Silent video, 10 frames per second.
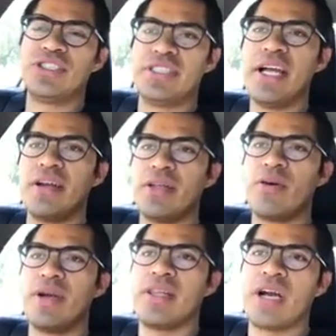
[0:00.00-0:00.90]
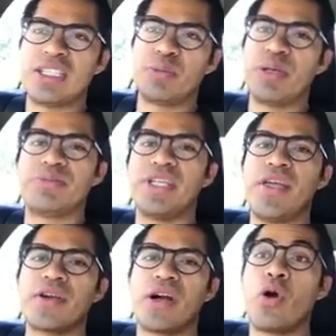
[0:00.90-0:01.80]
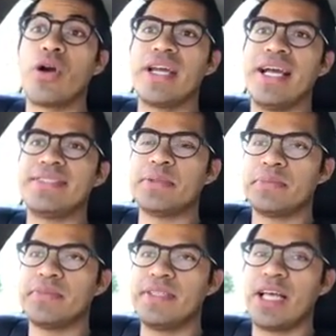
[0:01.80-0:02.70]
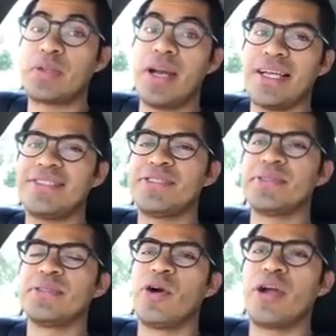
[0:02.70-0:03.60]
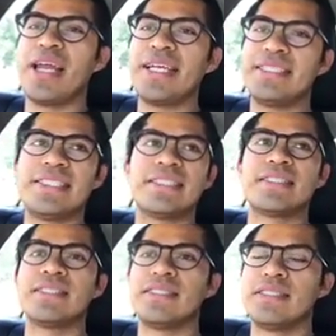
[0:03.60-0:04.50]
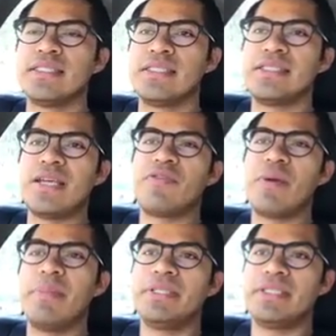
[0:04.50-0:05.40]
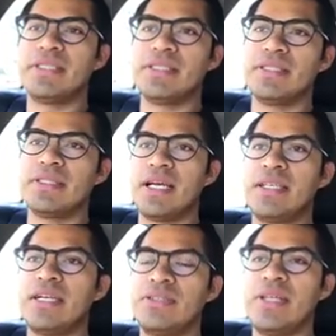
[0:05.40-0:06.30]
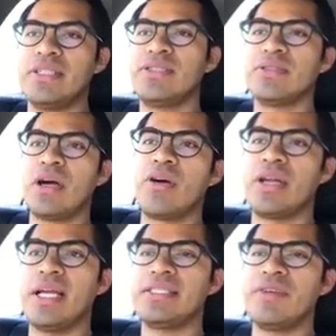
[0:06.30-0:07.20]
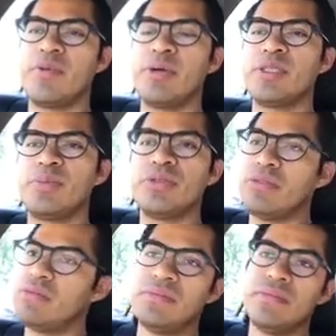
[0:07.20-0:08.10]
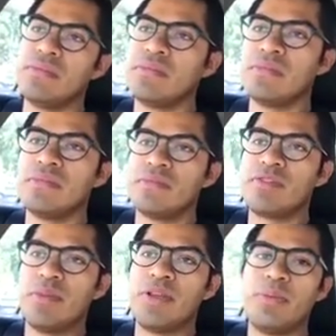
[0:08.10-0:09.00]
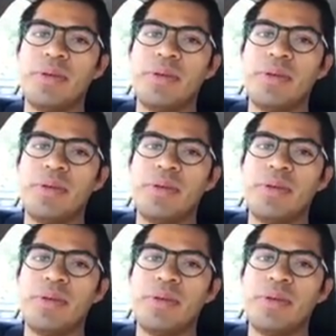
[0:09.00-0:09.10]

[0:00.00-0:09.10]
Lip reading: just there, they're already there. I just put them together, organize them. That's what I like to do, organize things. Same for my businesses, I do that too. I organize different principles from other